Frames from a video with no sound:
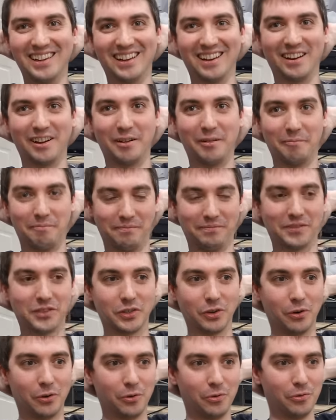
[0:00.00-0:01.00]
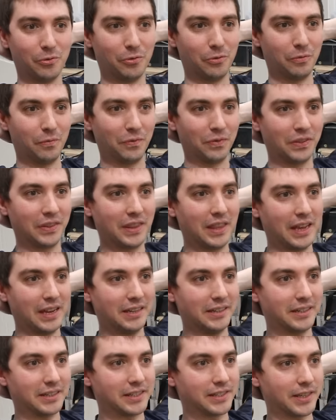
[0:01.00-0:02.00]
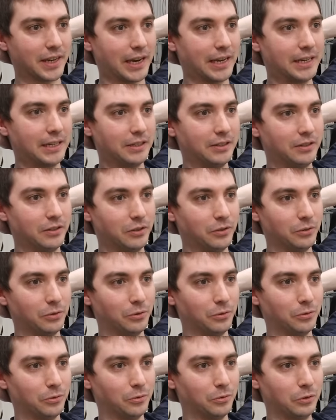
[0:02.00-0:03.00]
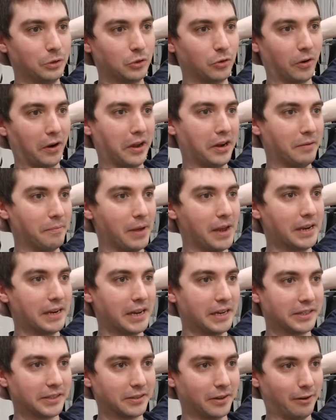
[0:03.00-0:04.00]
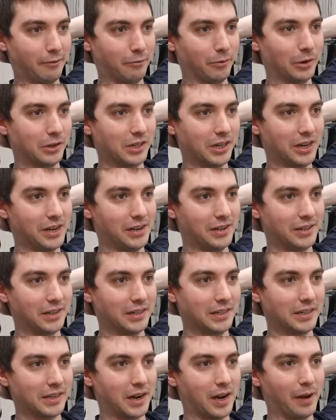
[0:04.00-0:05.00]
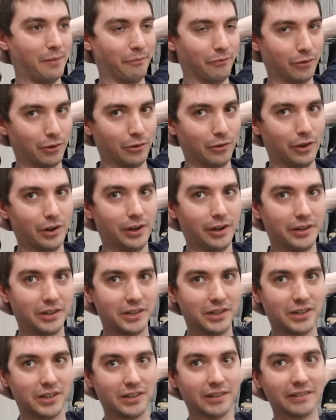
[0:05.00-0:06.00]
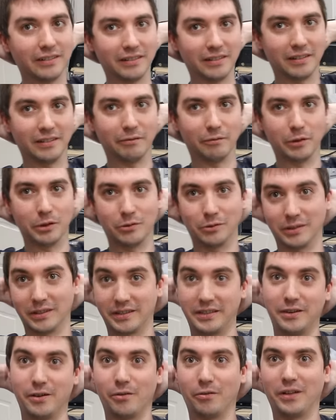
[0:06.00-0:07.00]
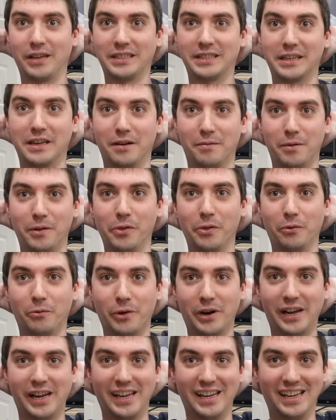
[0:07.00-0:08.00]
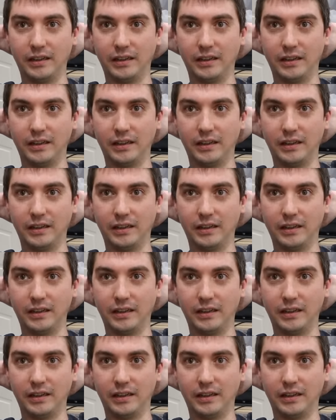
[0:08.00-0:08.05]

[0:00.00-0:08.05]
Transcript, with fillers: um, so they decided to try to make a software change in time for launch, which was, you know, less than a month away.